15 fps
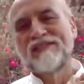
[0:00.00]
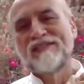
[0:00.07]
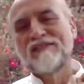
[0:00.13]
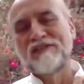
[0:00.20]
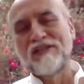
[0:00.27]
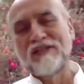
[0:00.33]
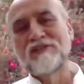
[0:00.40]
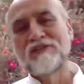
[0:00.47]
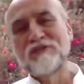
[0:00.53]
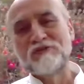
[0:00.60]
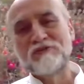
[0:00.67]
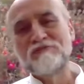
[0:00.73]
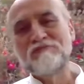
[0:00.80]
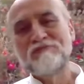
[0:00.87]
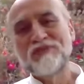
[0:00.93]
the
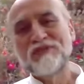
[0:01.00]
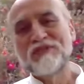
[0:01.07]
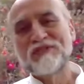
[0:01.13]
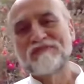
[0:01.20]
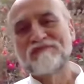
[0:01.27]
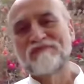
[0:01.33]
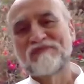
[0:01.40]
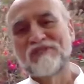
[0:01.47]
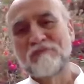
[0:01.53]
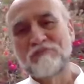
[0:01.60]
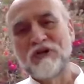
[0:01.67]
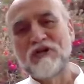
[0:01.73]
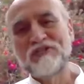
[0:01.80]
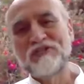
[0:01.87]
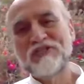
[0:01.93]
legumes, the
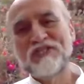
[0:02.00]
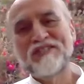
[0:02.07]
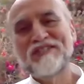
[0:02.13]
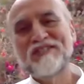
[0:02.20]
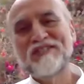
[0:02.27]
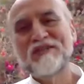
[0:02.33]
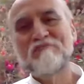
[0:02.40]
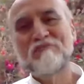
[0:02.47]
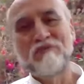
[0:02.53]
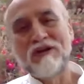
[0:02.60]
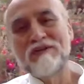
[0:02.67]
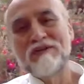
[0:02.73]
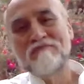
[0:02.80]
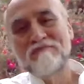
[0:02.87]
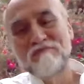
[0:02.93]
pulses had
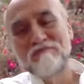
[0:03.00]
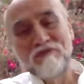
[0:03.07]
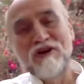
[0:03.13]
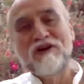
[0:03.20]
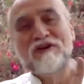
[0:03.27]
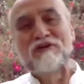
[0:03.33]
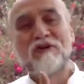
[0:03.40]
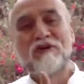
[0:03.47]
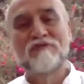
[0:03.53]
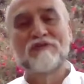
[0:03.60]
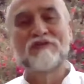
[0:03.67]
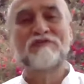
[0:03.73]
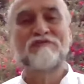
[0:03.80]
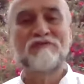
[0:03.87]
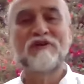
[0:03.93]
been brought
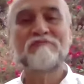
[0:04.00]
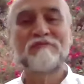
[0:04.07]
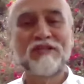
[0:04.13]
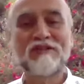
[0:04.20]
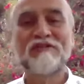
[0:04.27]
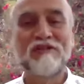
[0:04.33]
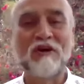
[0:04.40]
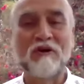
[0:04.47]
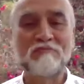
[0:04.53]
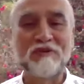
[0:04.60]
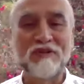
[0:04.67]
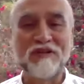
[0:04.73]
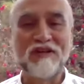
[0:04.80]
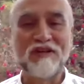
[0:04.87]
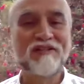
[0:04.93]
over from
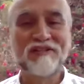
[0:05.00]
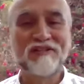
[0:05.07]
Ethiopia.